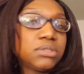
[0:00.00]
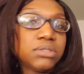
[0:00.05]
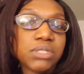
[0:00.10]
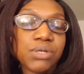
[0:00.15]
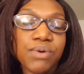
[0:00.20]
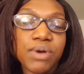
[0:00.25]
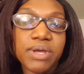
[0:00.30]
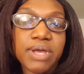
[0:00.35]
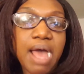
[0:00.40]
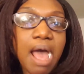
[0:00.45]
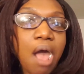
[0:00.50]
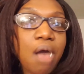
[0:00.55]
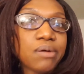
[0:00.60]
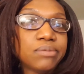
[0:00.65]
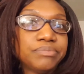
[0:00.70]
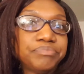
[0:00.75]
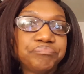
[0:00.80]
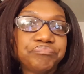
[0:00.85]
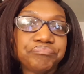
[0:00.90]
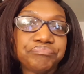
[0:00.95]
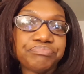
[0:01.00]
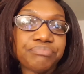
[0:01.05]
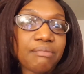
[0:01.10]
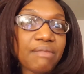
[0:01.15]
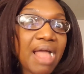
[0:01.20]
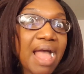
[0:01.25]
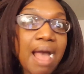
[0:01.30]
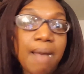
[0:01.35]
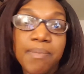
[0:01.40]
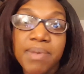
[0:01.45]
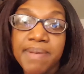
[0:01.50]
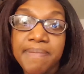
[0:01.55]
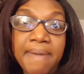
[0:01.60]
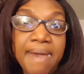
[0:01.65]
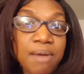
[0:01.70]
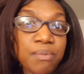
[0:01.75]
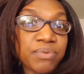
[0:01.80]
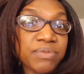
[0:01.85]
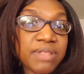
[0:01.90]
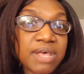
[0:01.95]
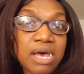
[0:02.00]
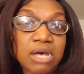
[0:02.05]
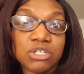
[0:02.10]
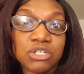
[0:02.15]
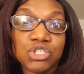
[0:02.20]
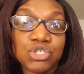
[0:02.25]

Anyway, y'all, I'll be back with y'all